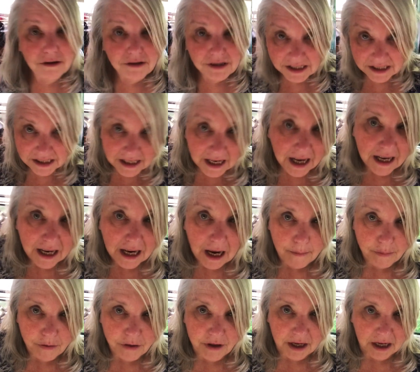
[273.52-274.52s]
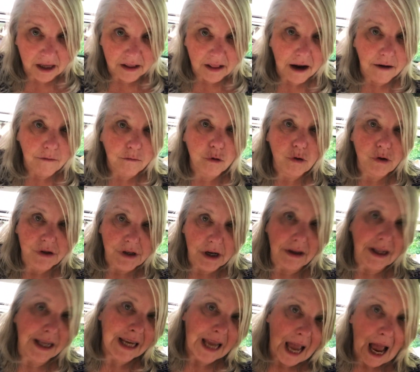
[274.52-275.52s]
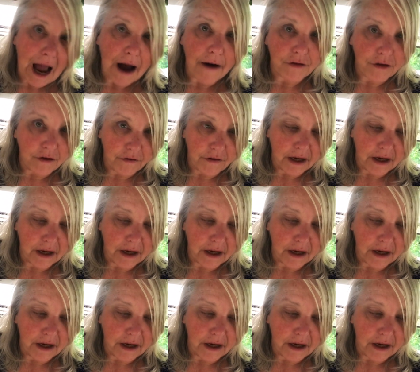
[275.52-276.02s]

there's the standing up thing, and that rules out like half the